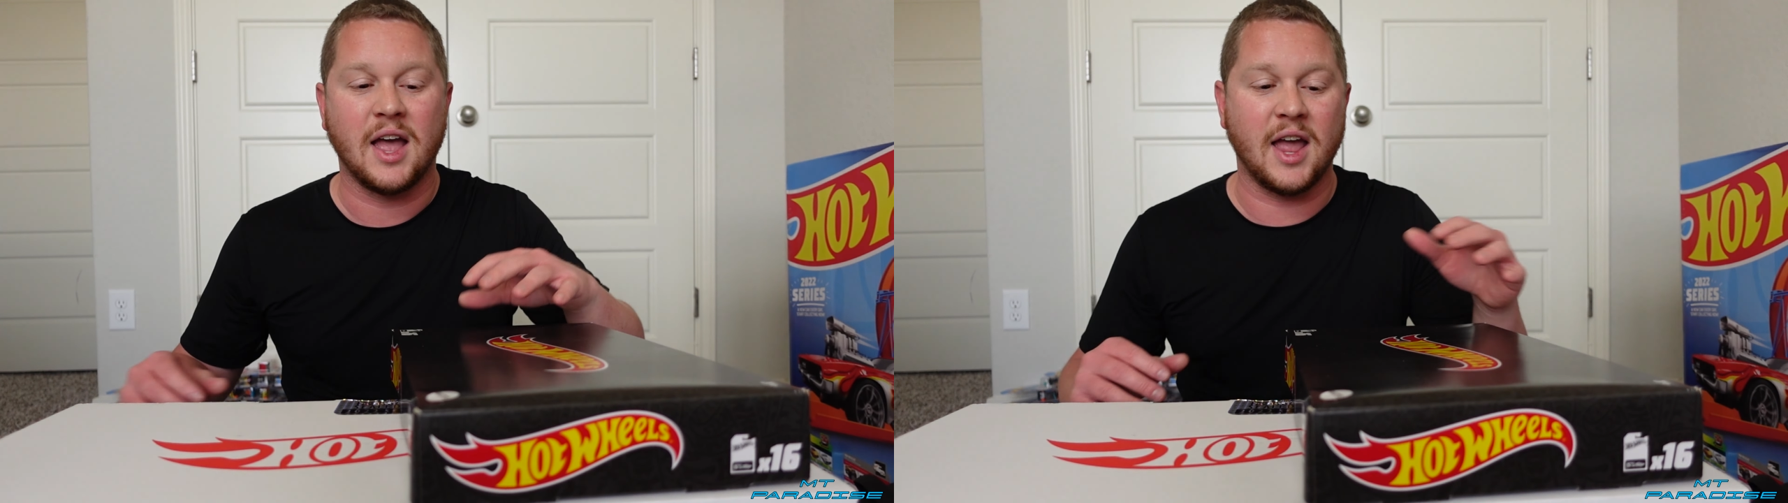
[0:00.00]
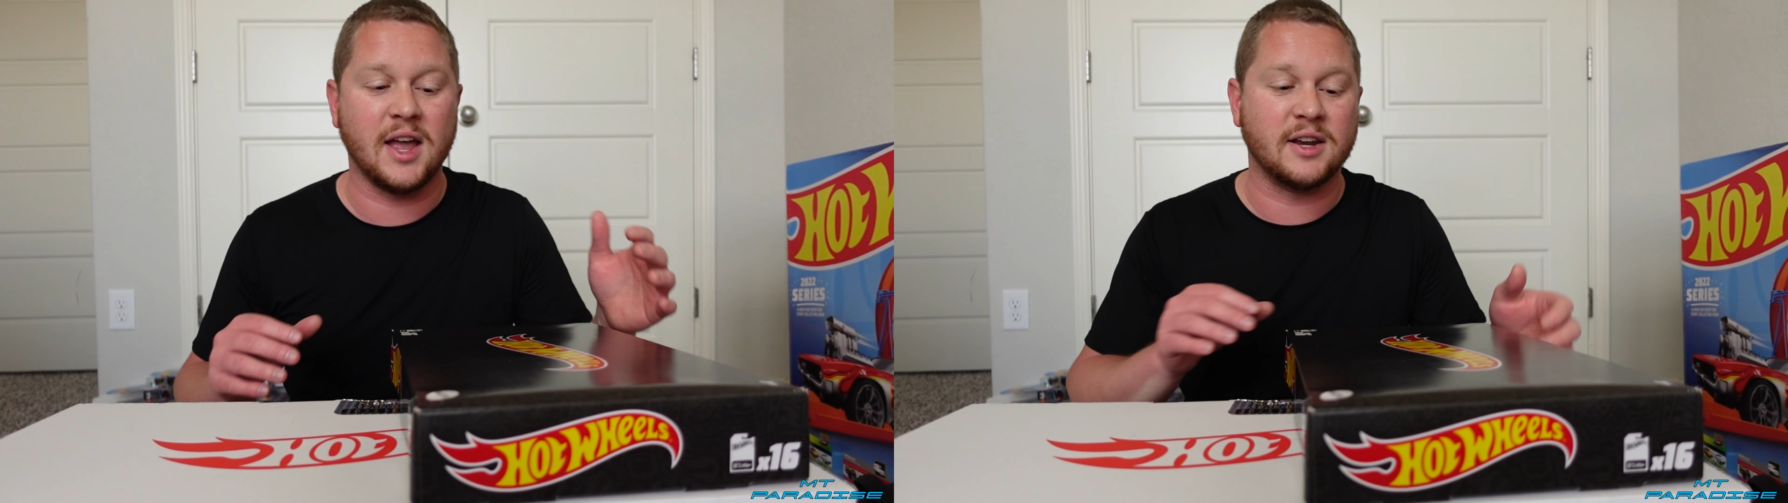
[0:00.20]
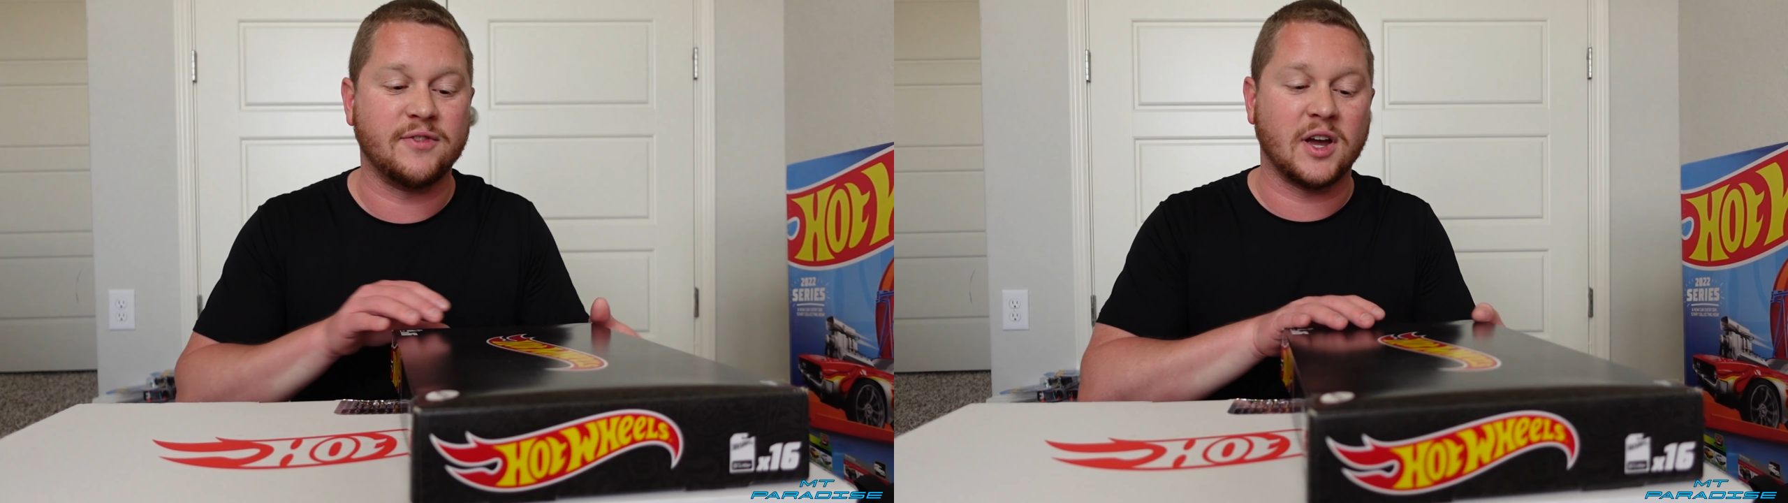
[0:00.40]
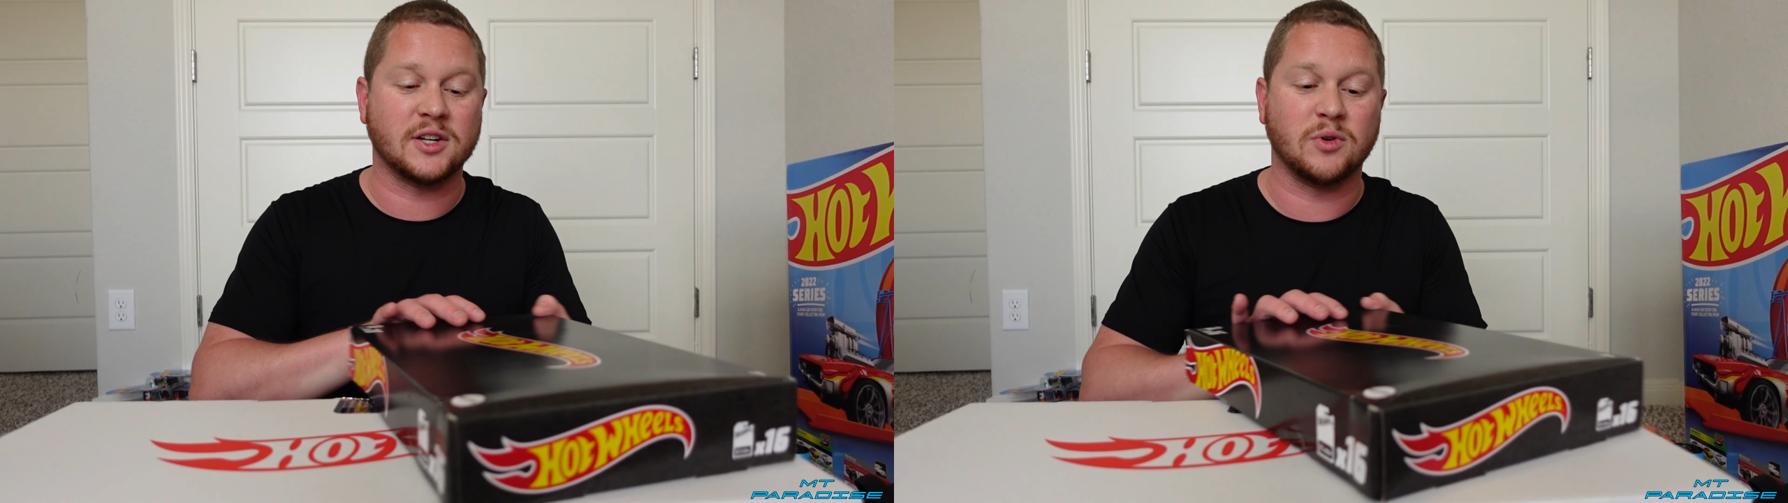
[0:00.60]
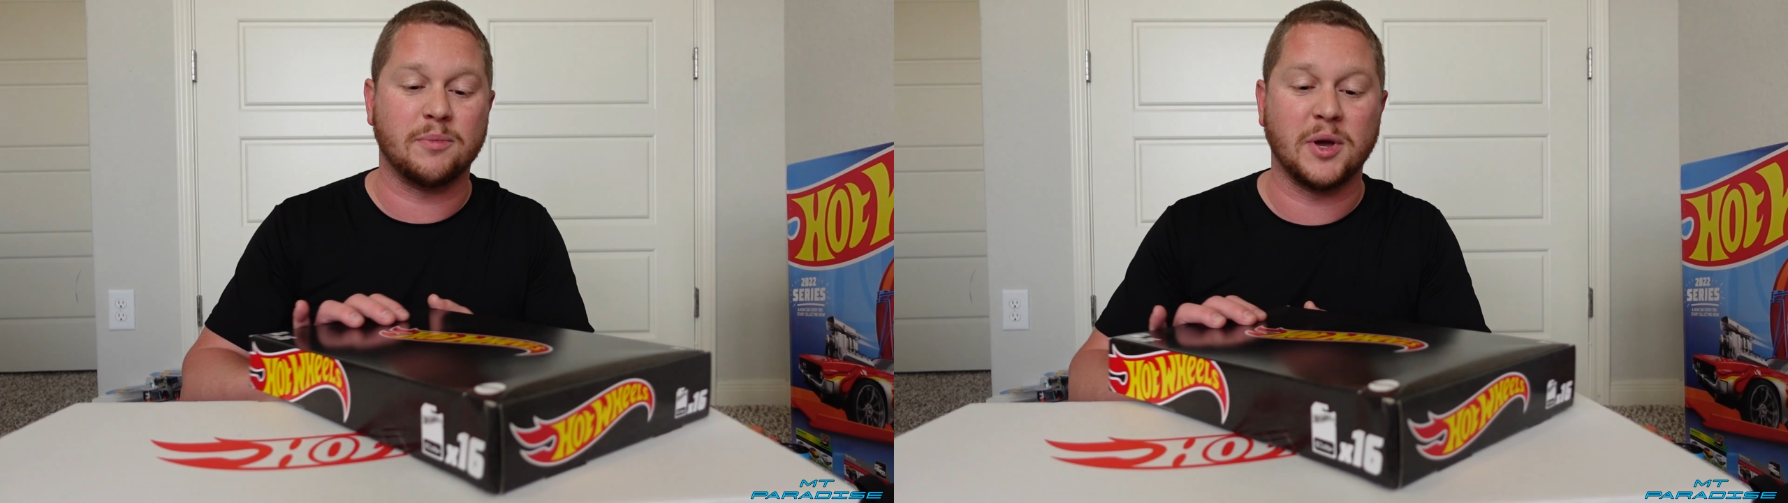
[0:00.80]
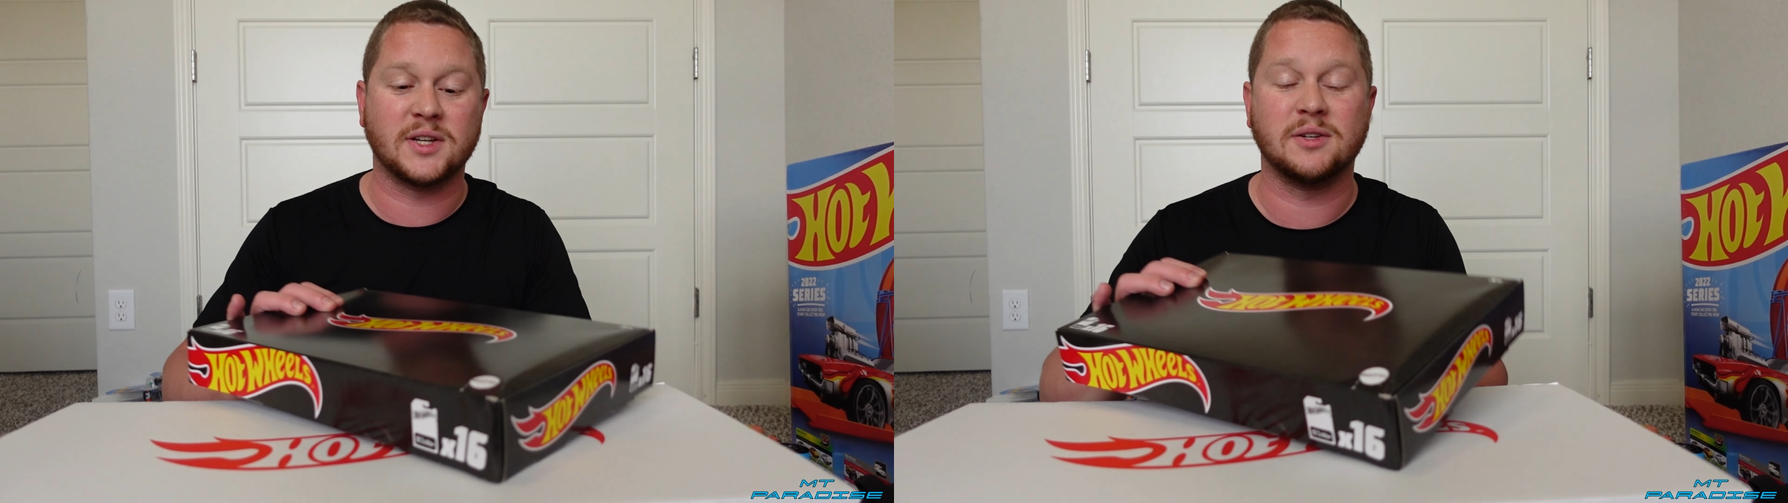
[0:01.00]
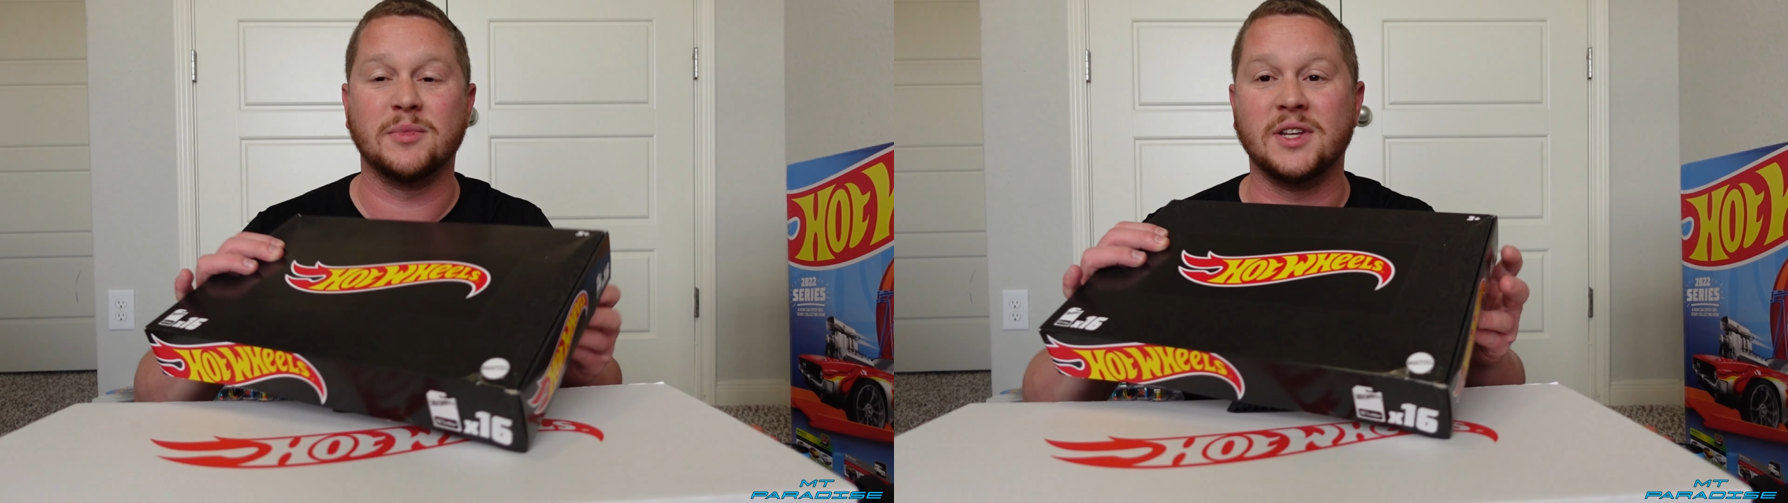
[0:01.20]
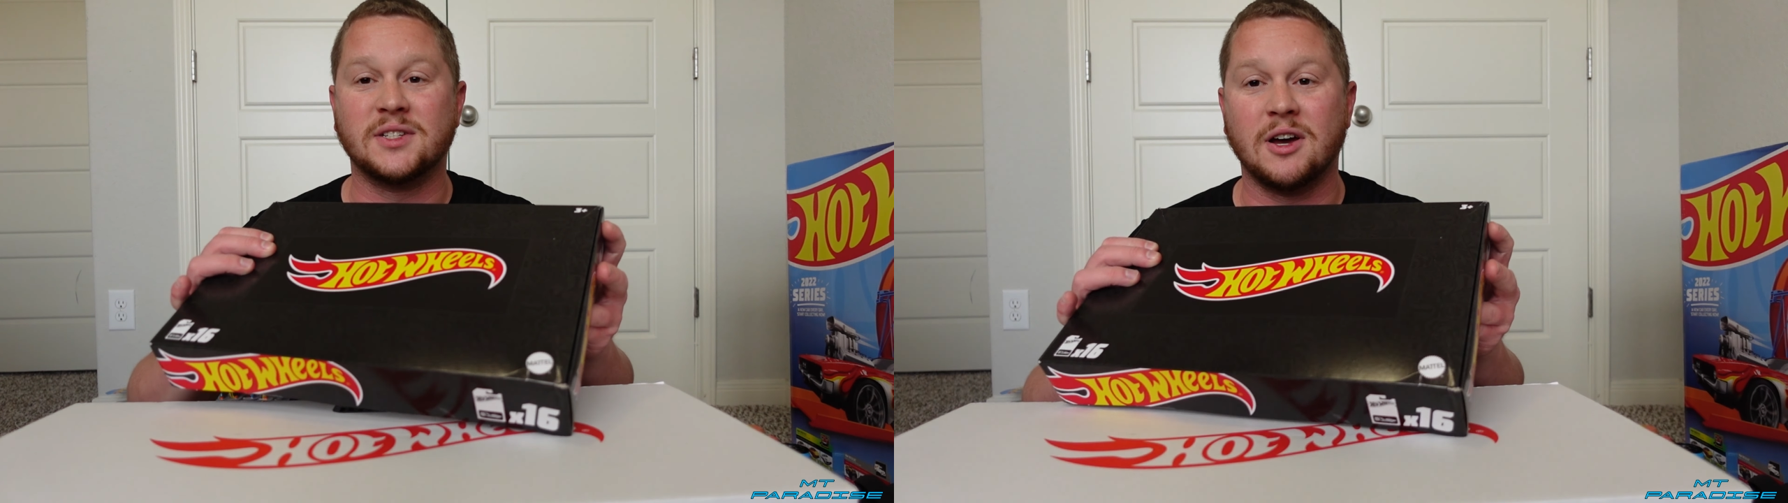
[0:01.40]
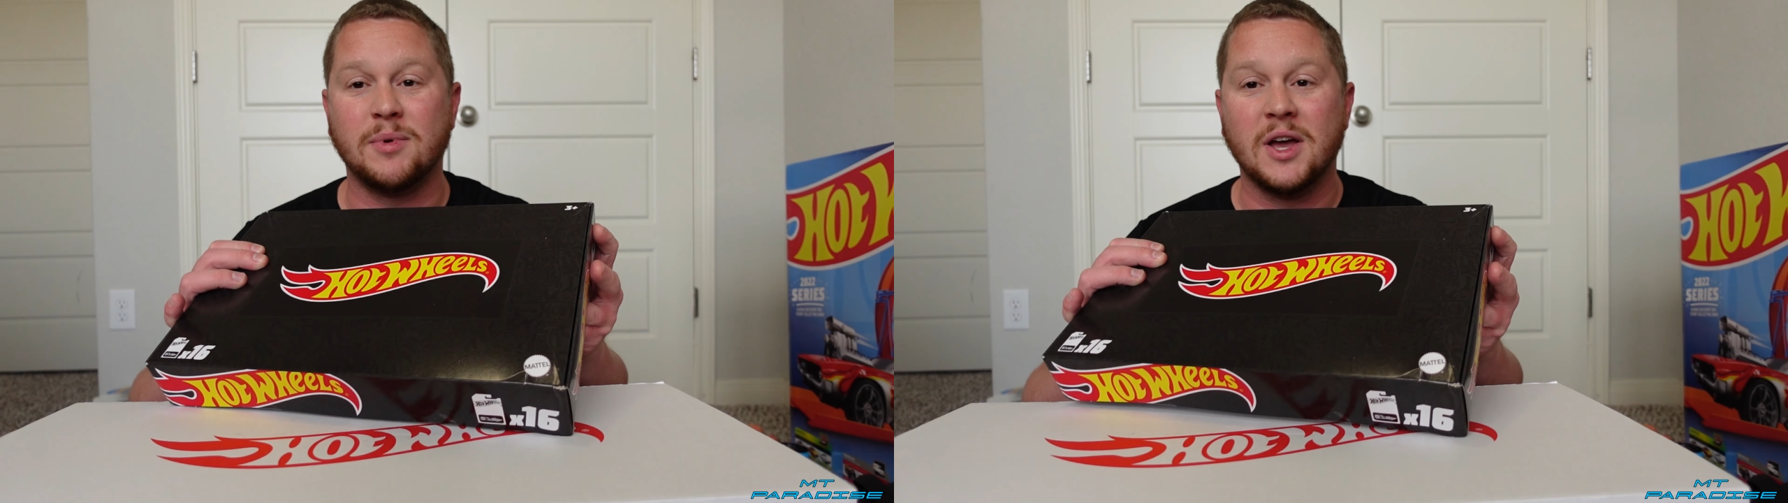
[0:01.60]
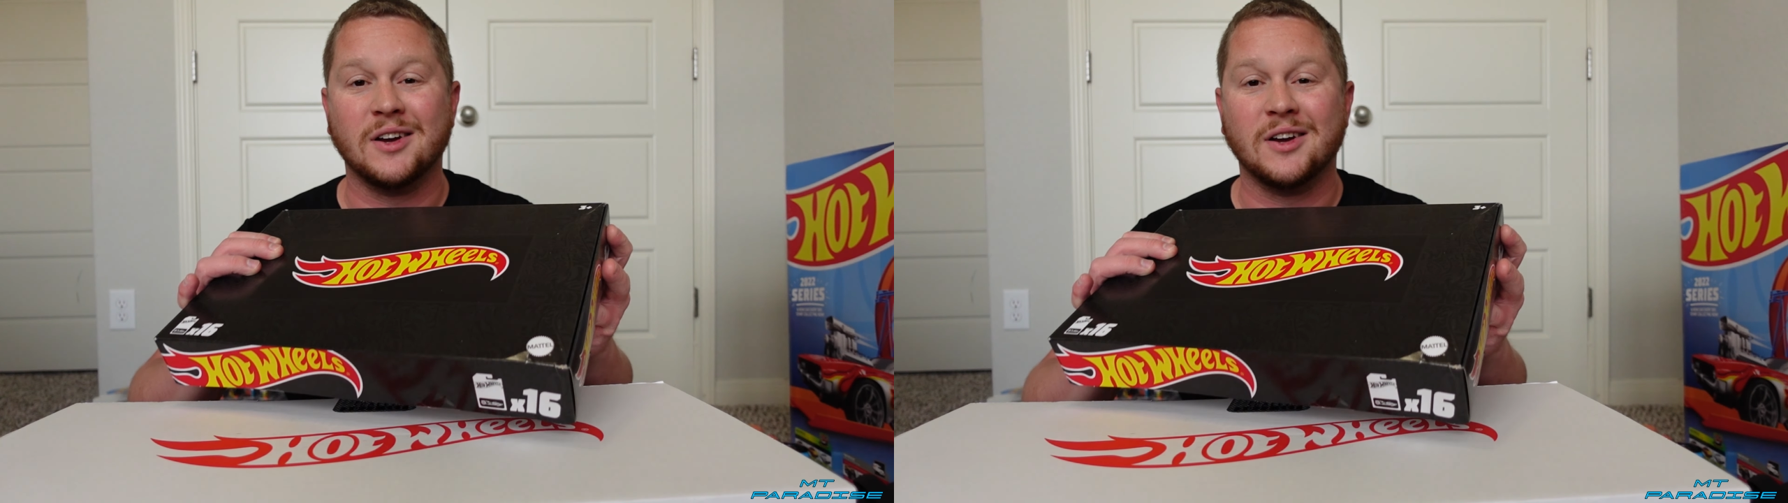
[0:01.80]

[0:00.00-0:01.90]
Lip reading: And if you guys want to pick some of these up,